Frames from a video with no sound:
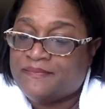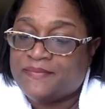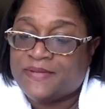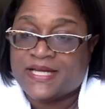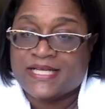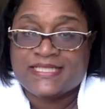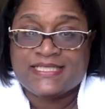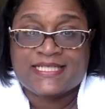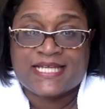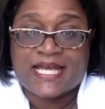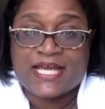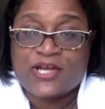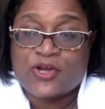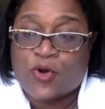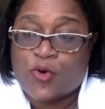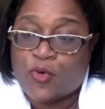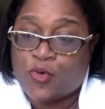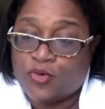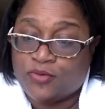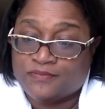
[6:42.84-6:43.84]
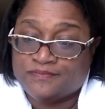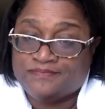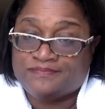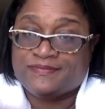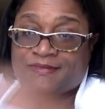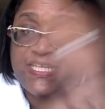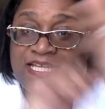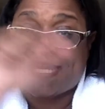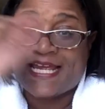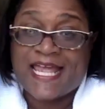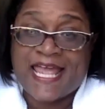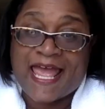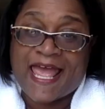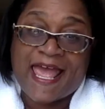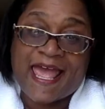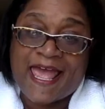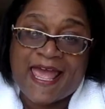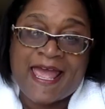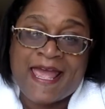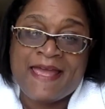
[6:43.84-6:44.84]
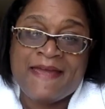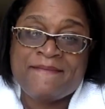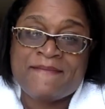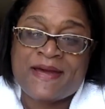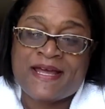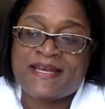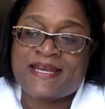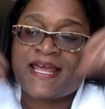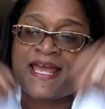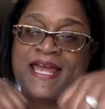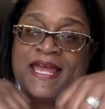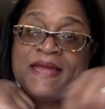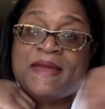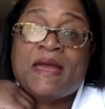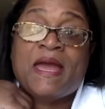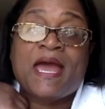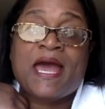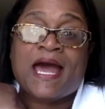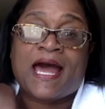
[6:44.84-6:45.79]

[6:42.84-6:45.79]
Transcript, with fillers: a day goal. Yay, Monday!